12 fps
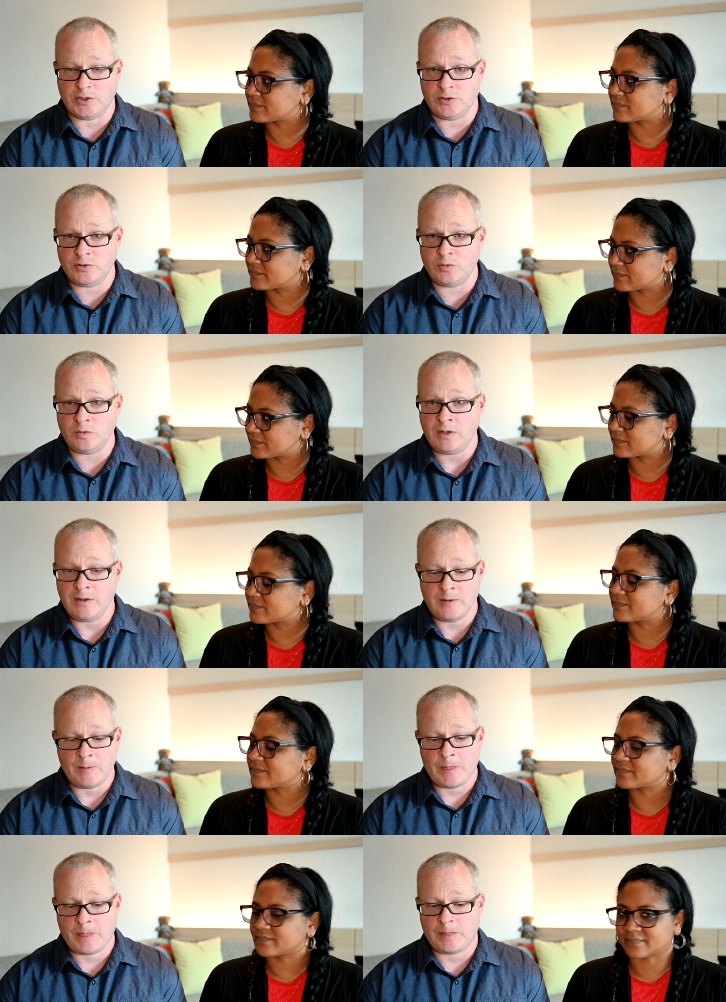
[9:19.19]
Speaker 1: knew.
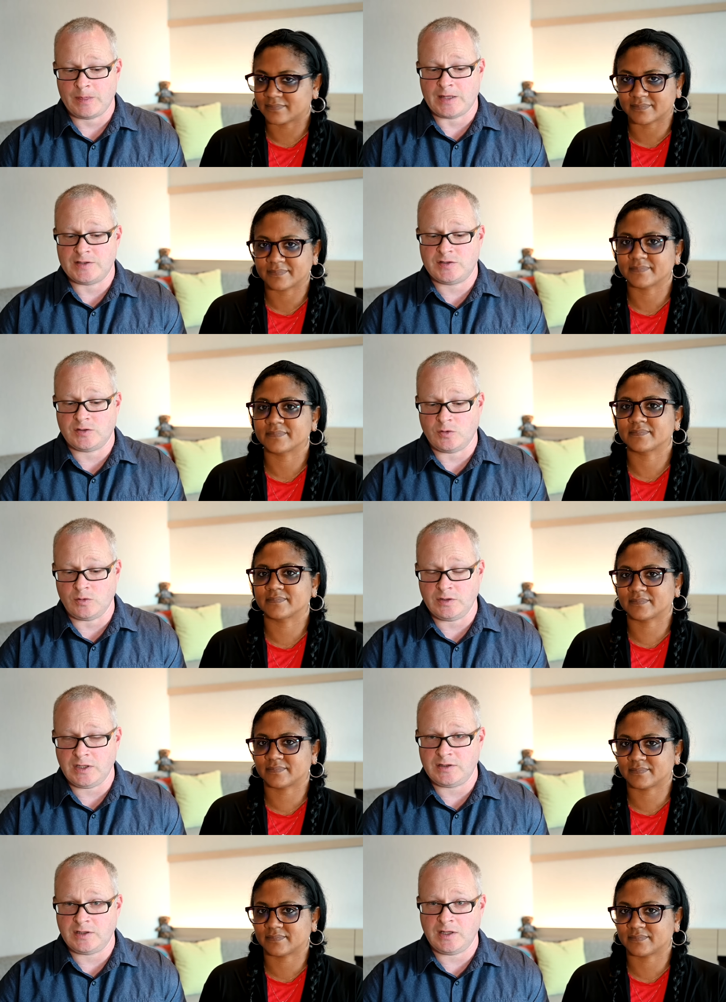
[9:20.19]
That's the
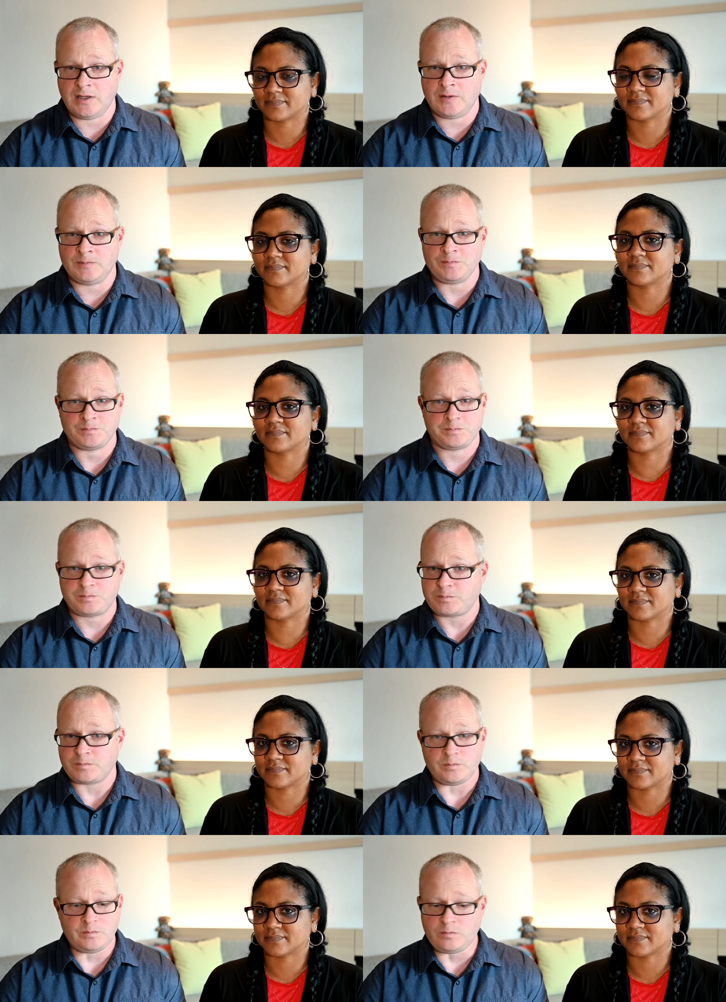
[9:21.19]
only thing
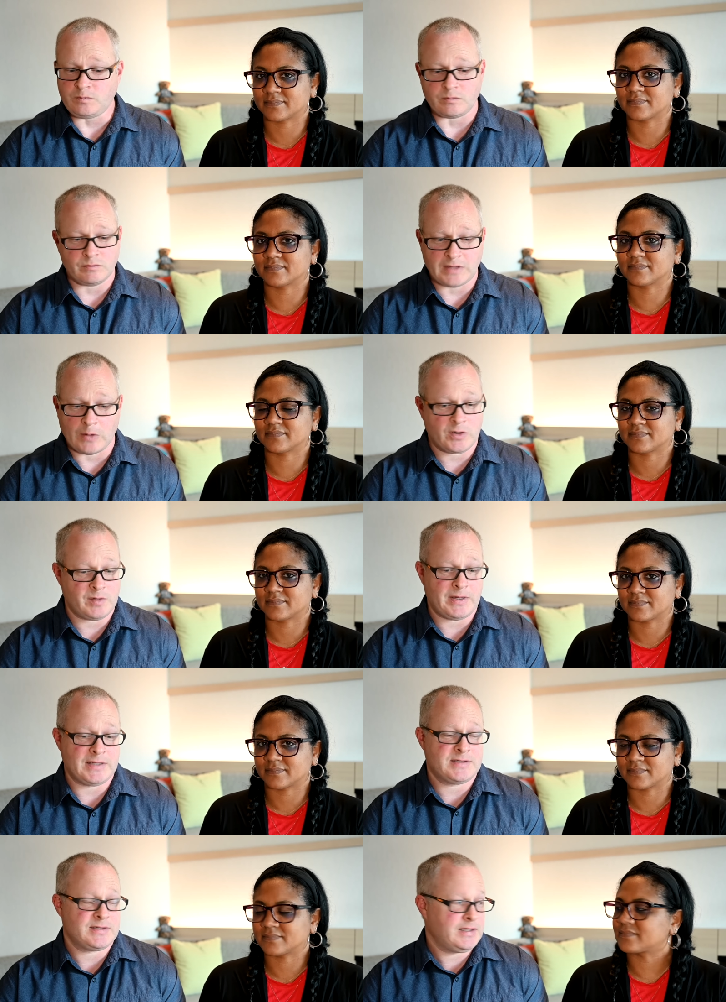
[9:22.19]
that would have
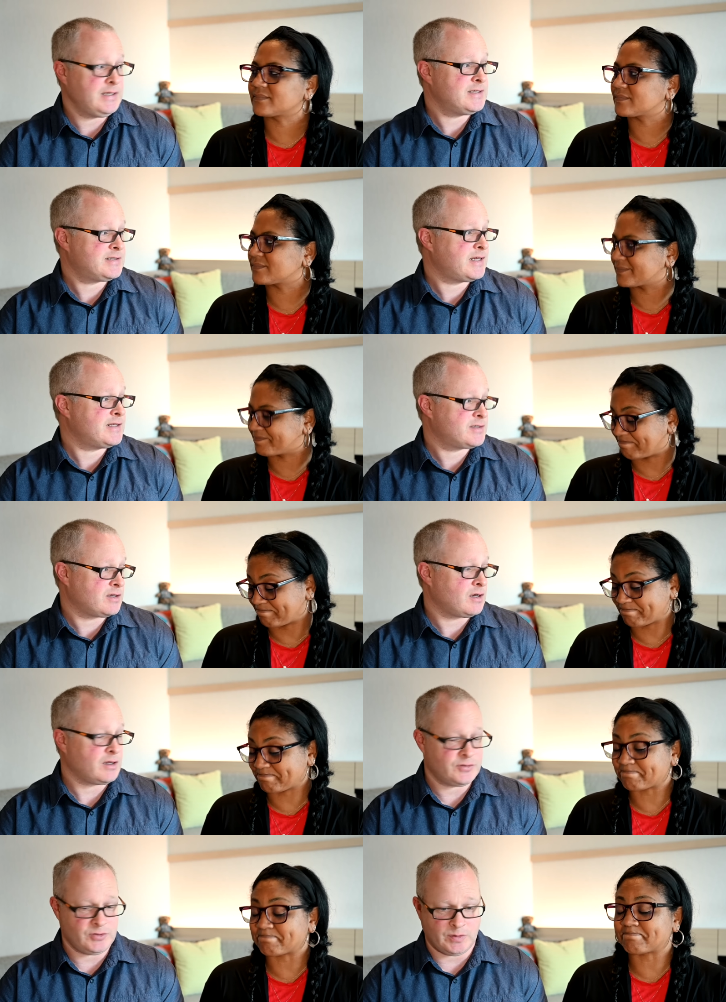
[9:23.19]
made any sense at
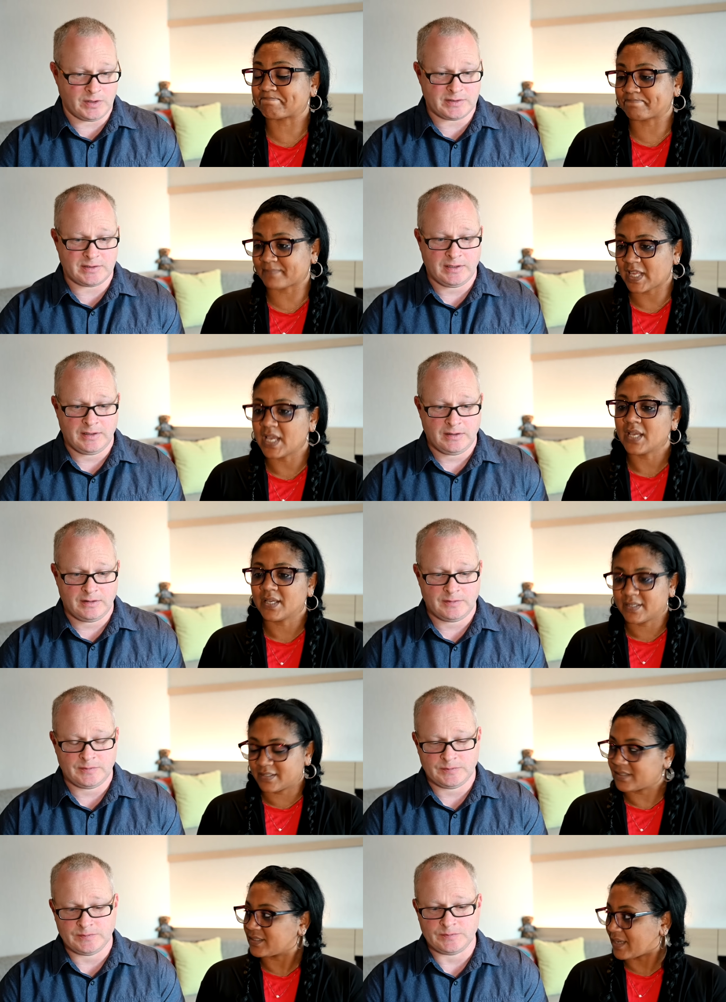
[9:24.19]
all mm -hmm. to mm-hmm. us.
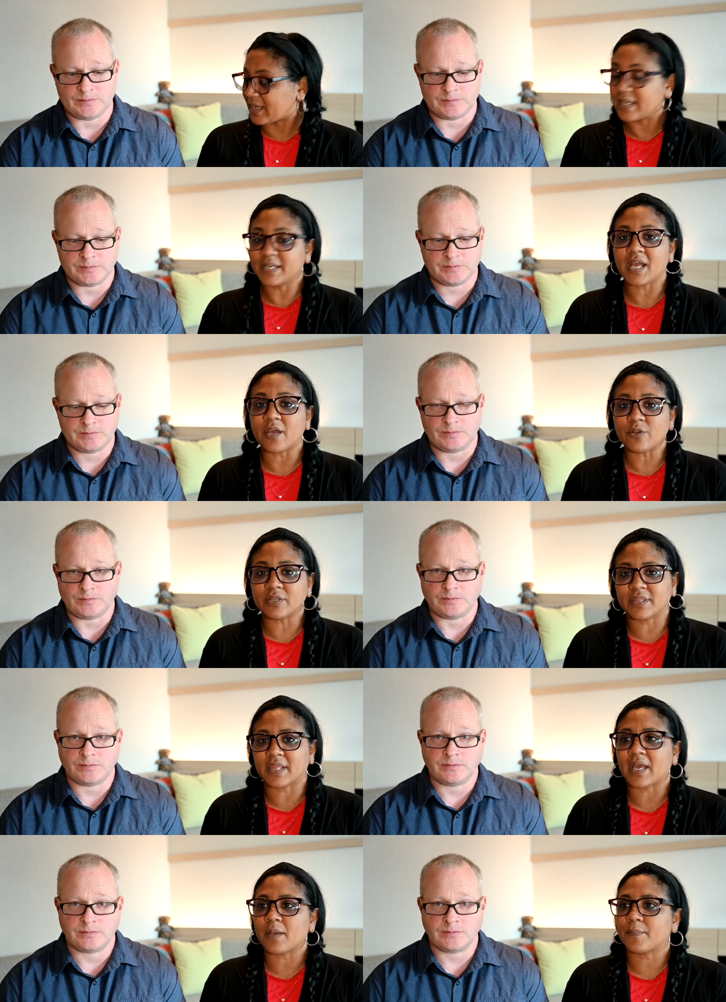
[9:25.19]
Speaker 2: Yeah, and not only
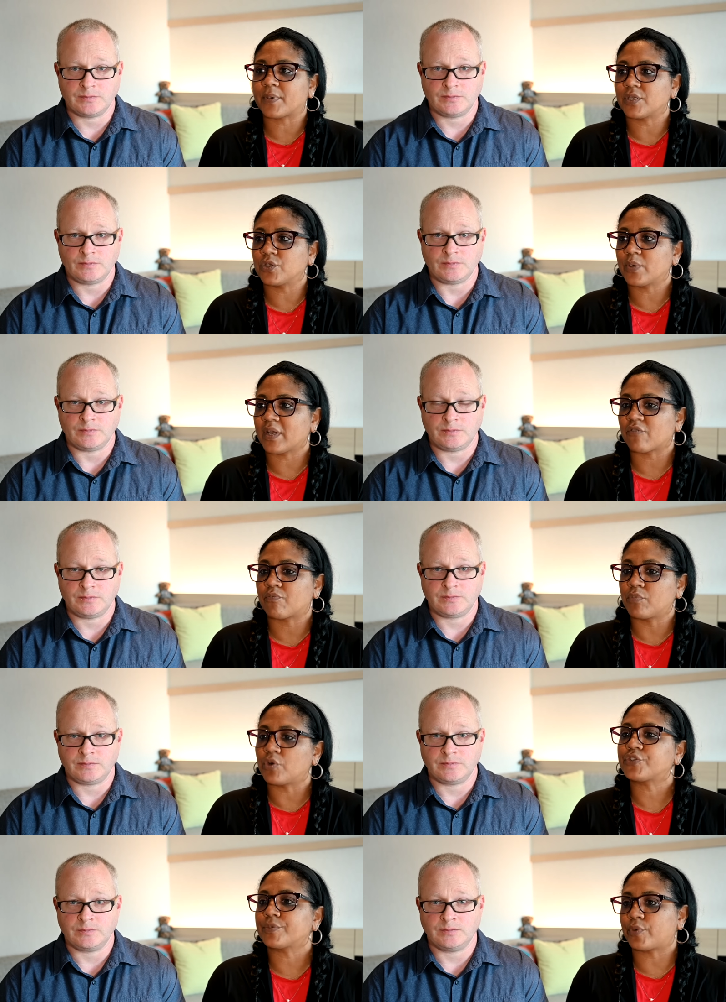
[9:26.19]
that, but you have
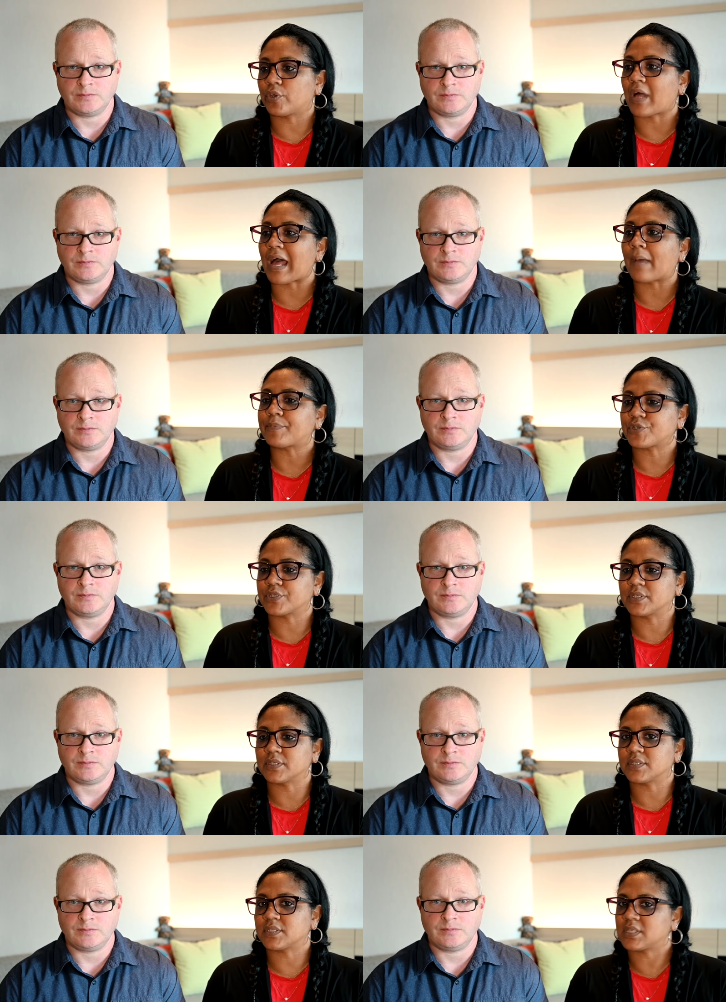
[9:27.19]
multiple
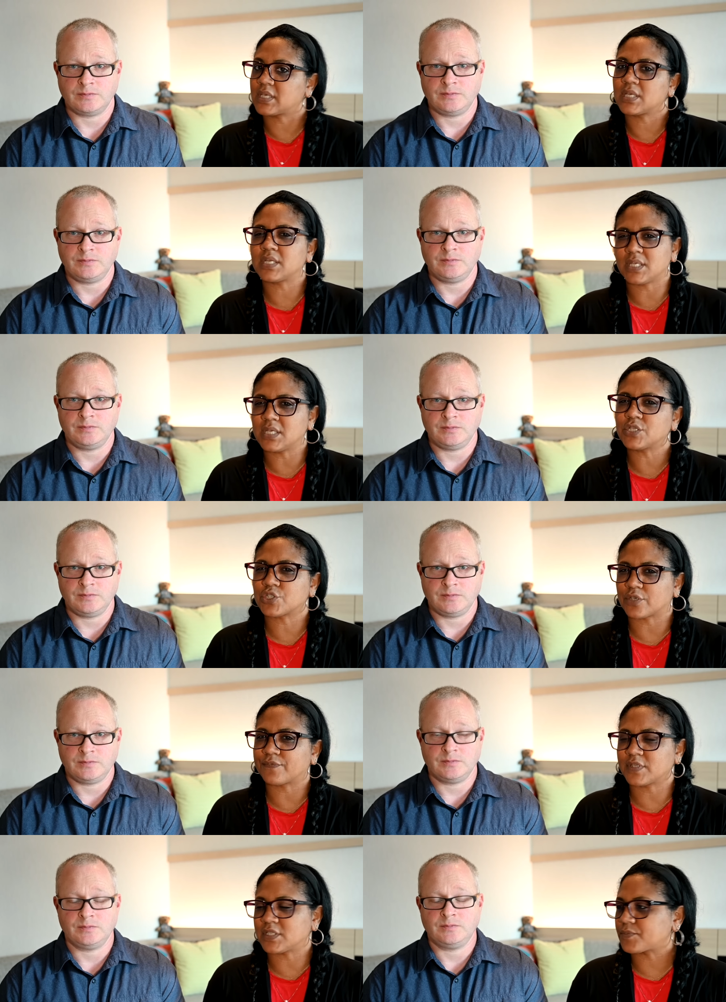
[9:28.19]
options in each
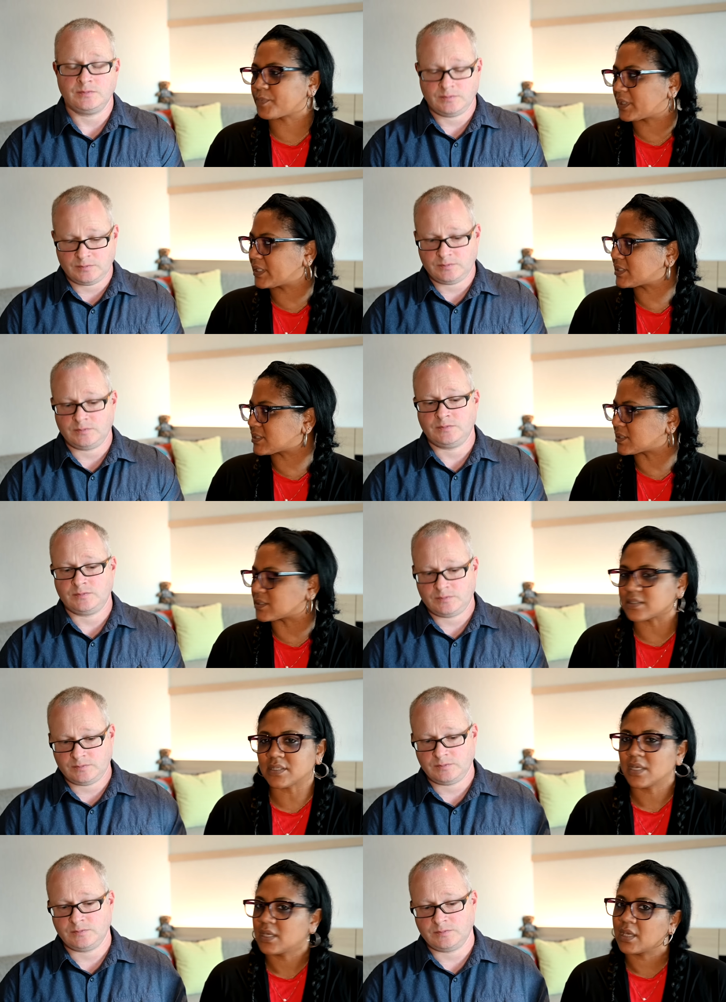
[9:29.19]
of these
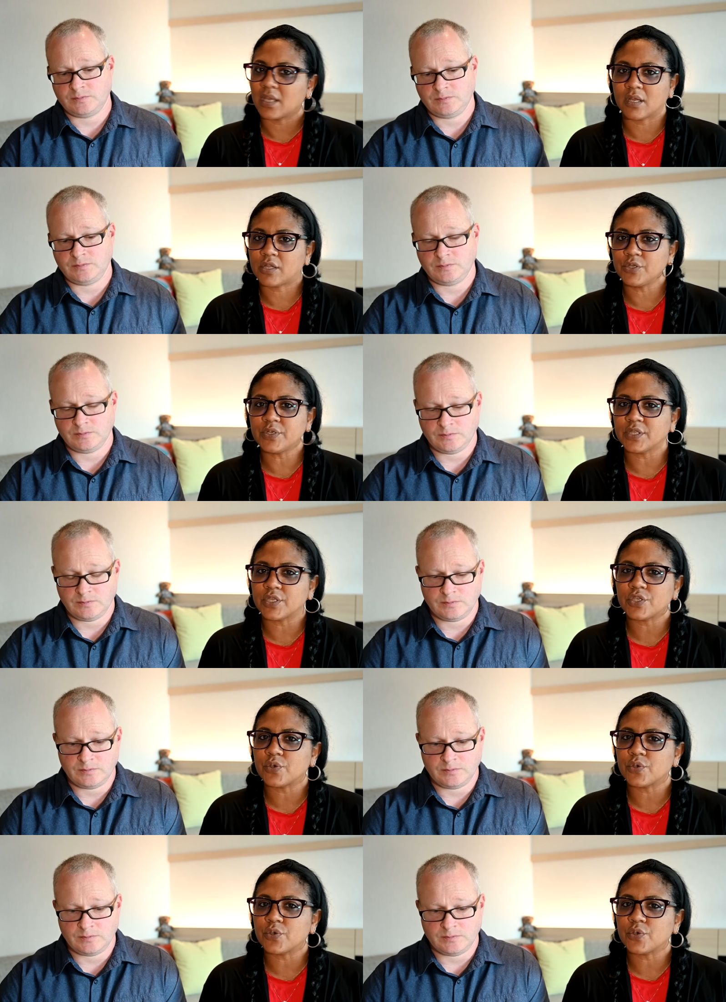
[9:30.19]
places, including the